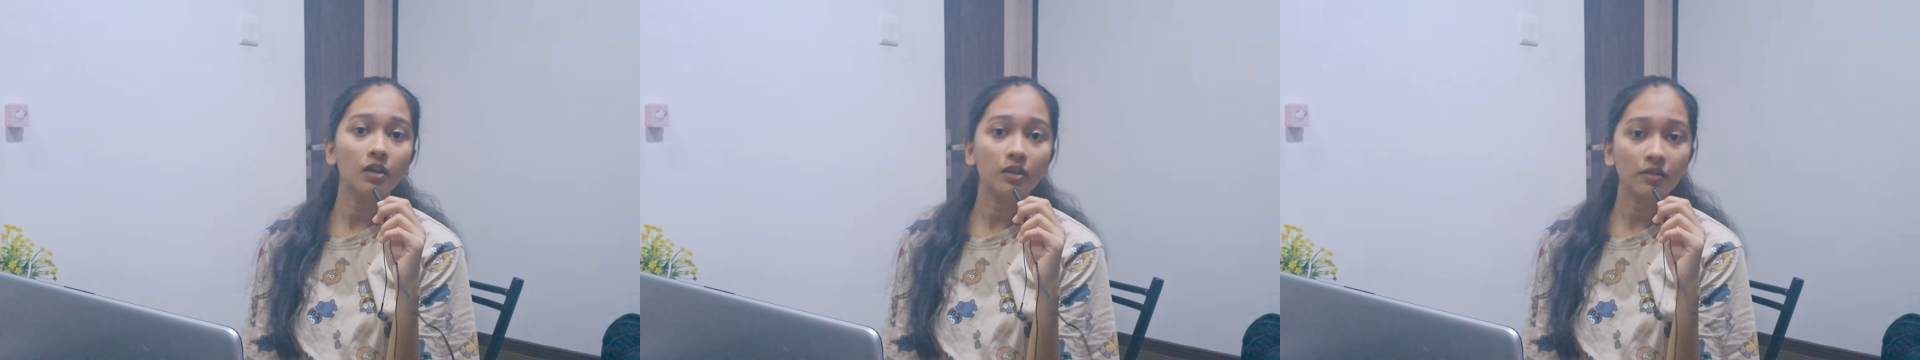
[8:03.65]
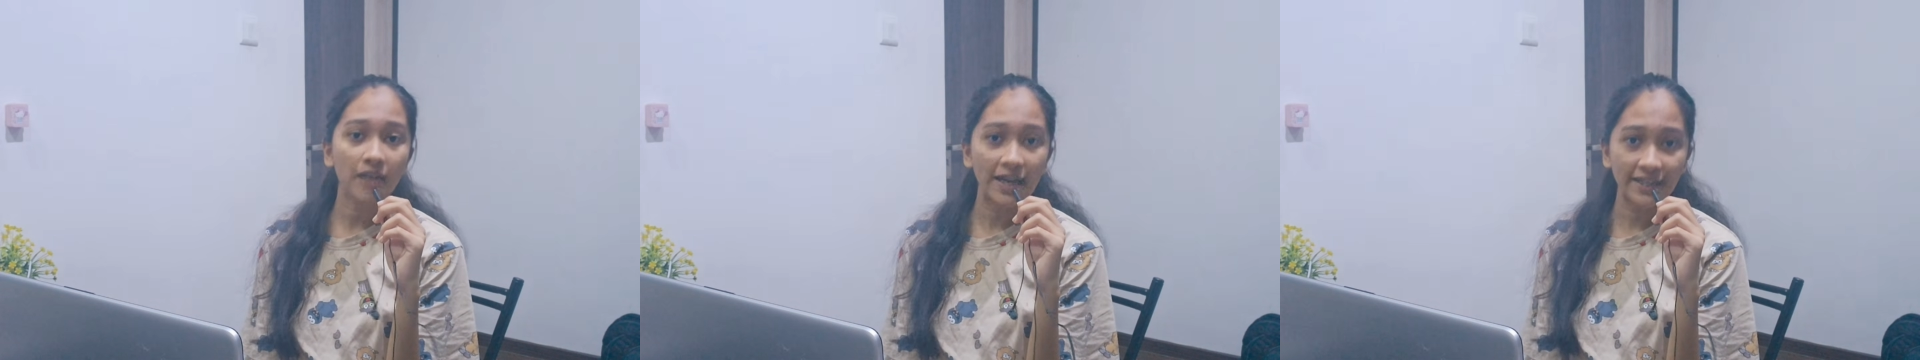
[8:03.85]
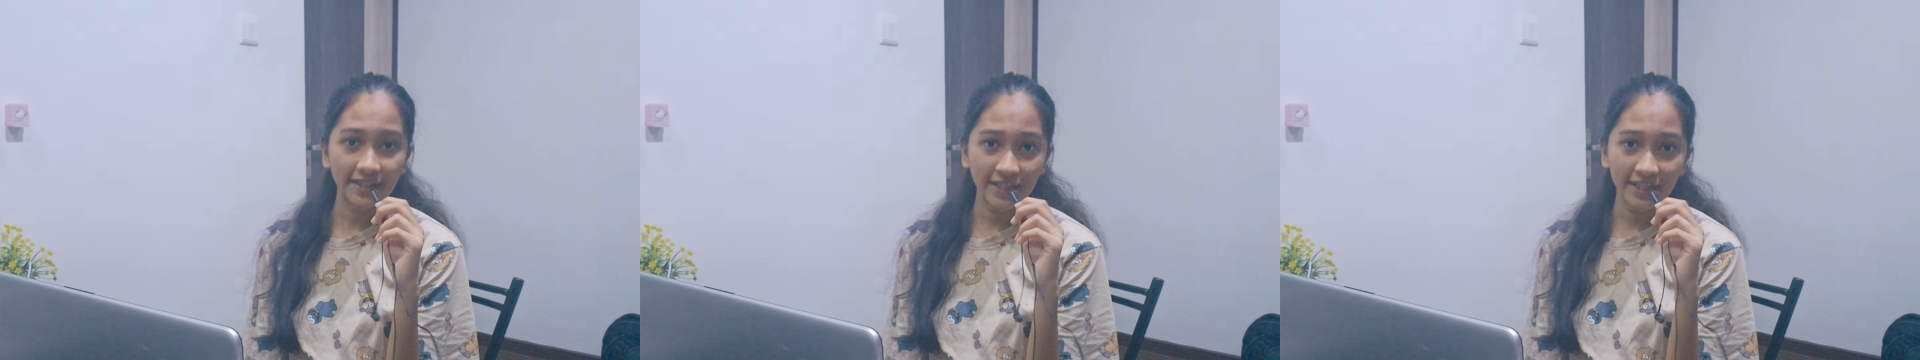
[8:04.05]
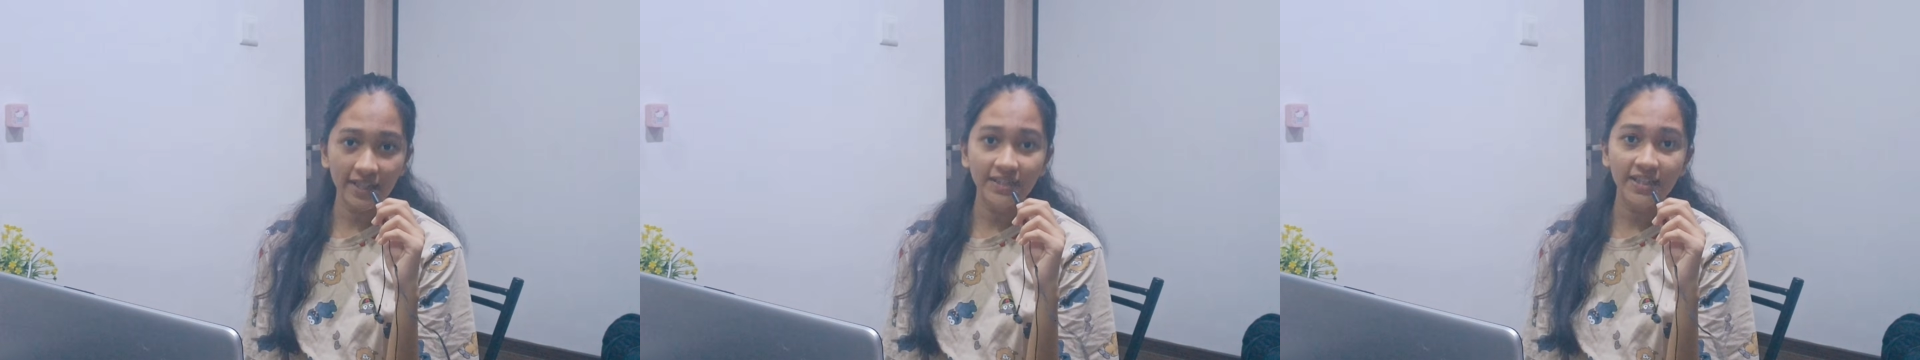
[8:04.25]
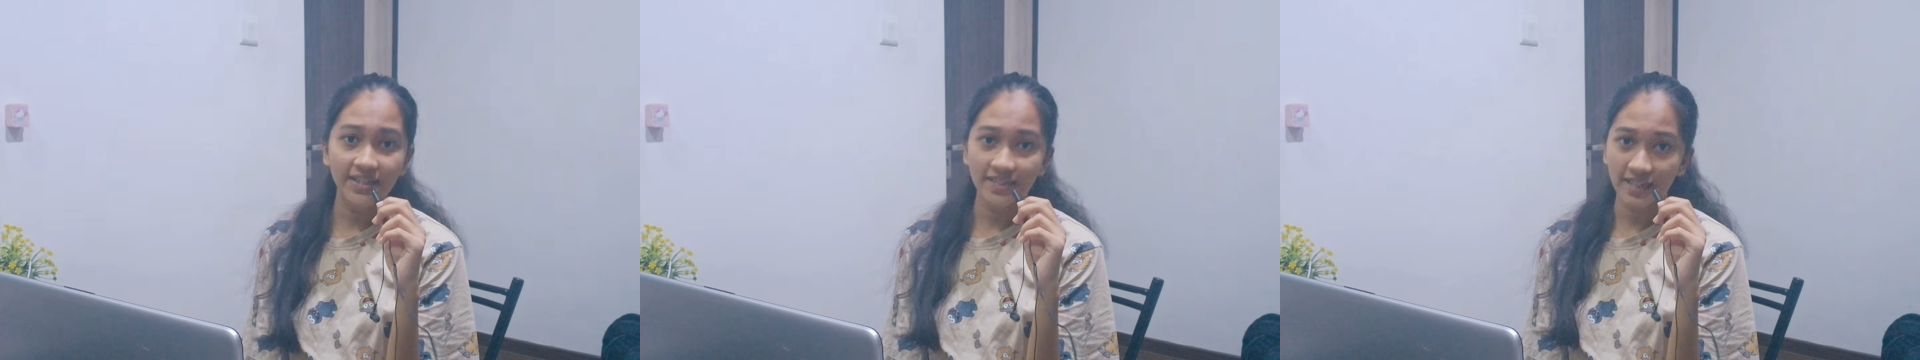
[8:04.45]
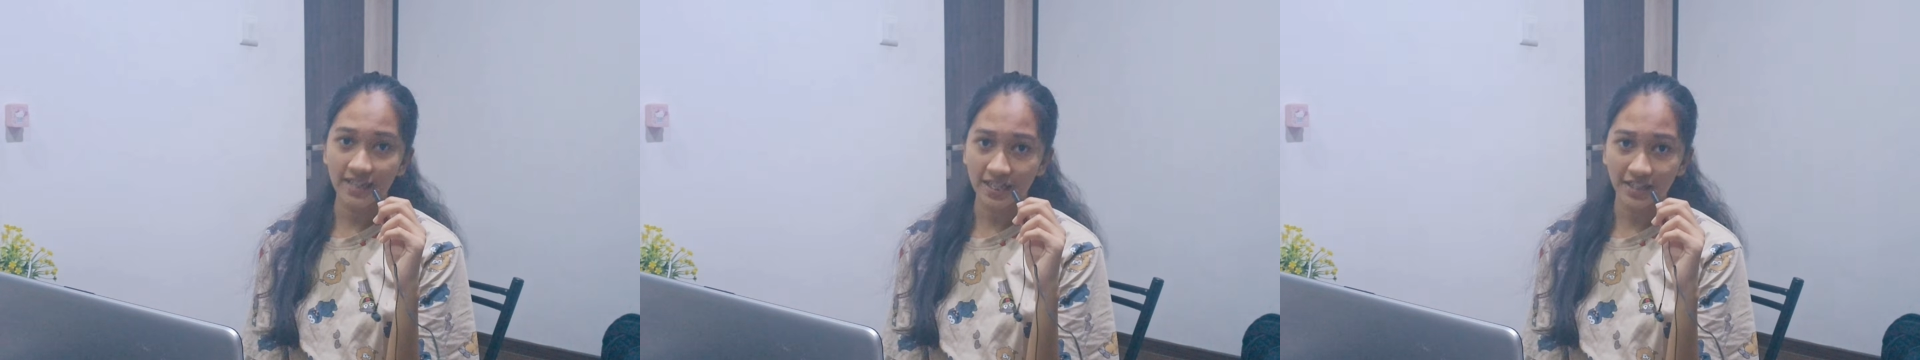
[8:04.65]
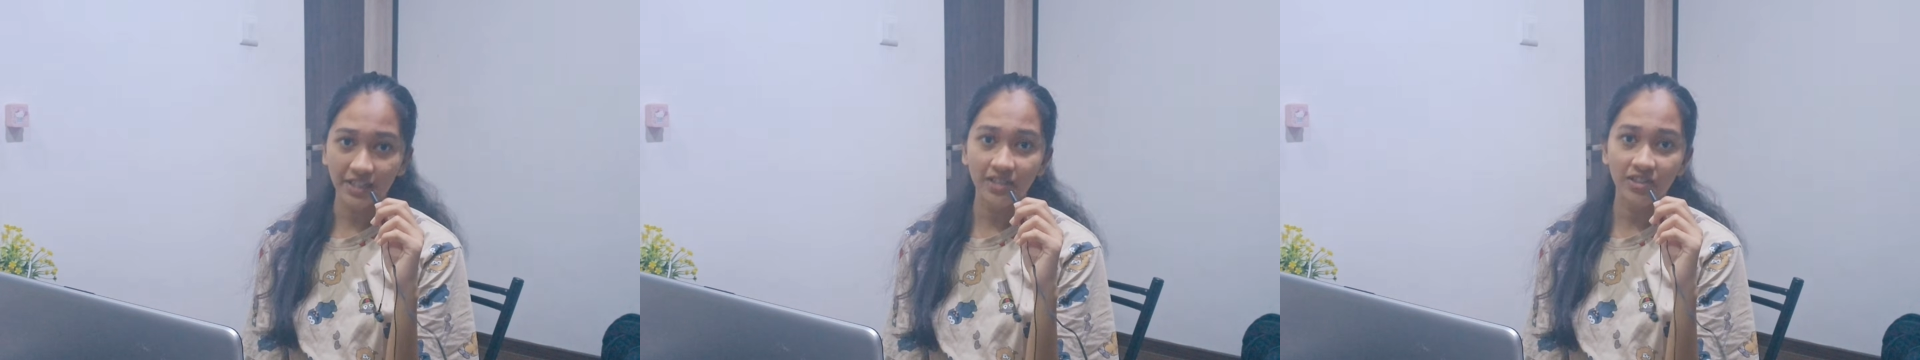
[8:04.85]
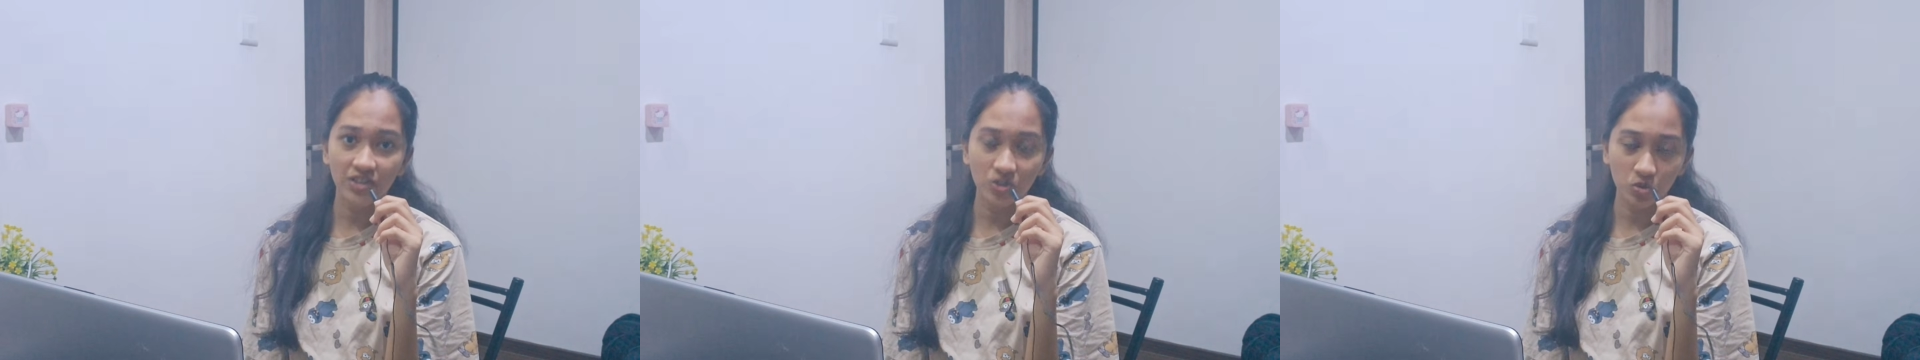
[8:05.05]
criteria they are
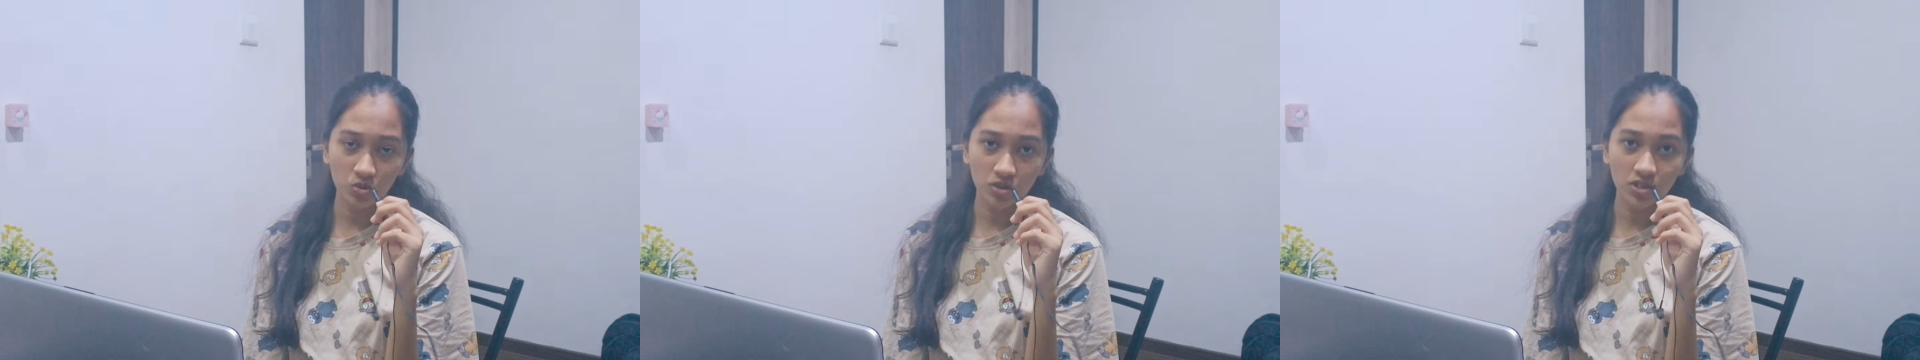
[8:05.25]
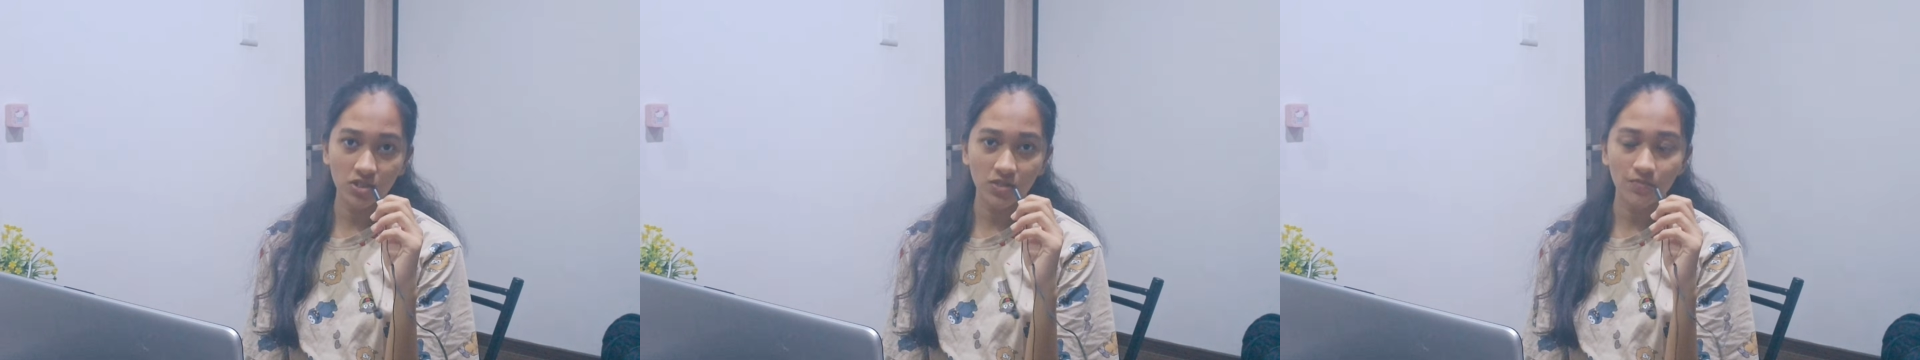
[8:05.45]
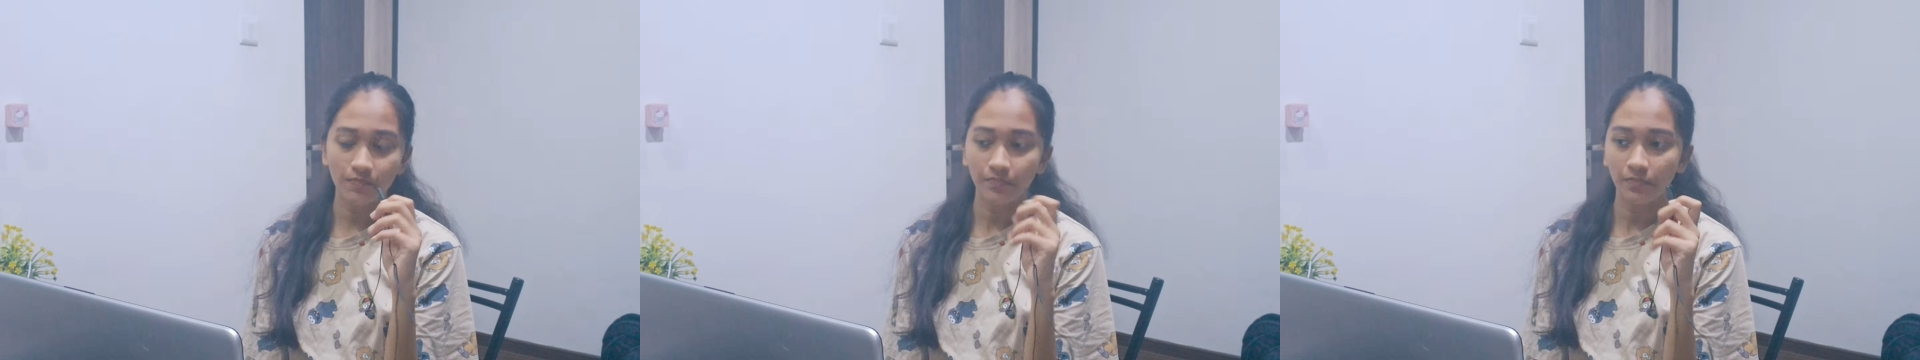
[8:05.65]
selecting the students.